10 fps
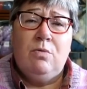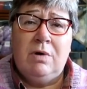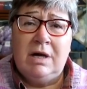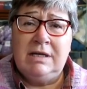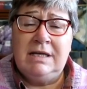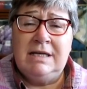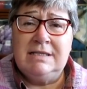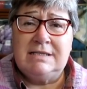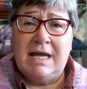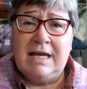One
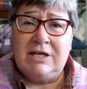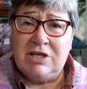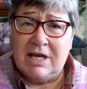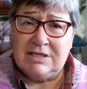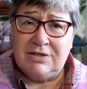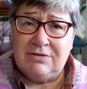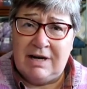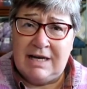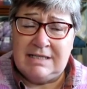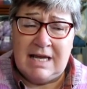is a chatter
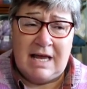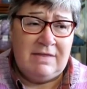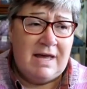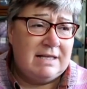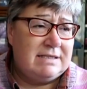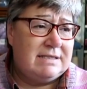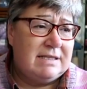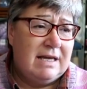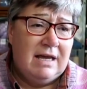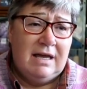thread and
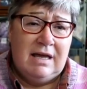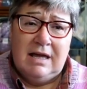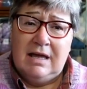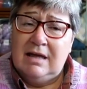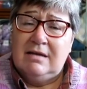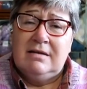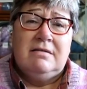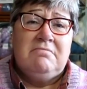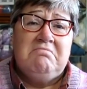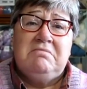that's
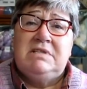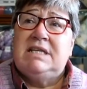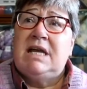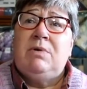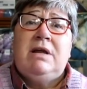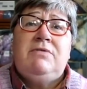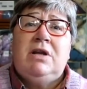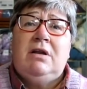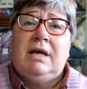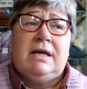say whatever
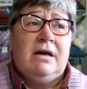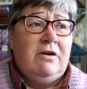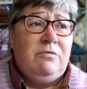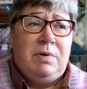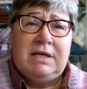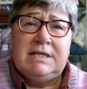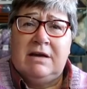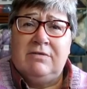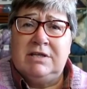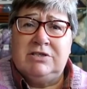you like. I've picked
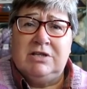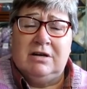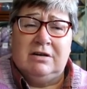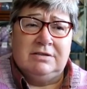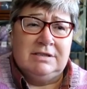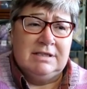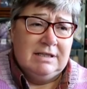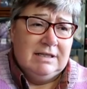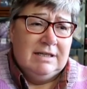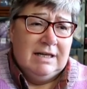out this yarn.
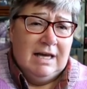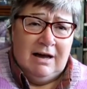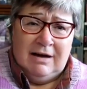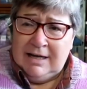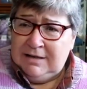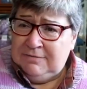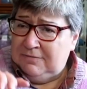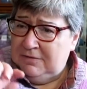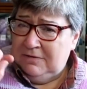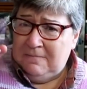
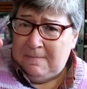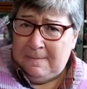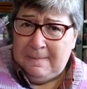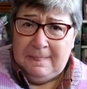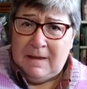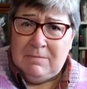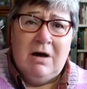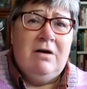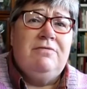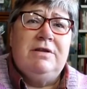I've I'm
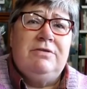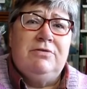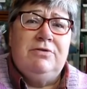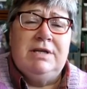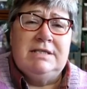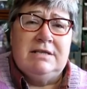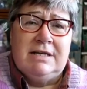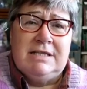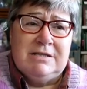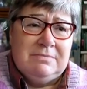halfway through this
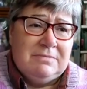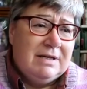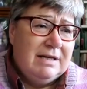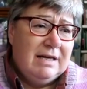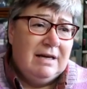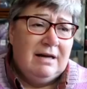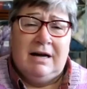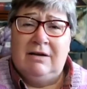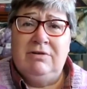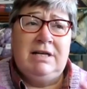item.
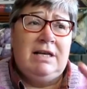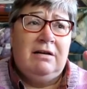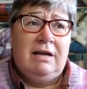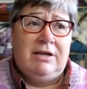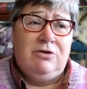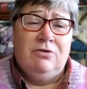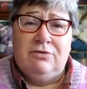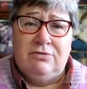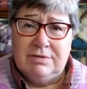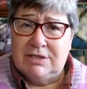I really like
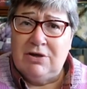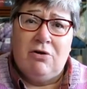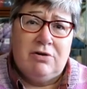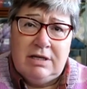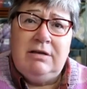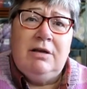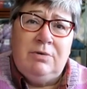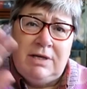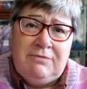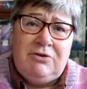your sock. You know,
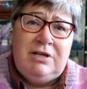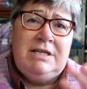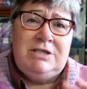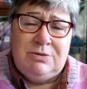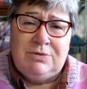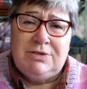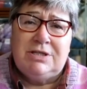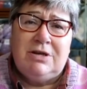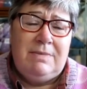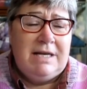whatever it is you want
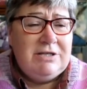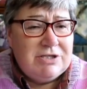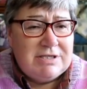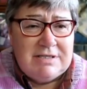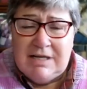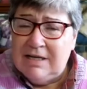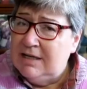to comment, just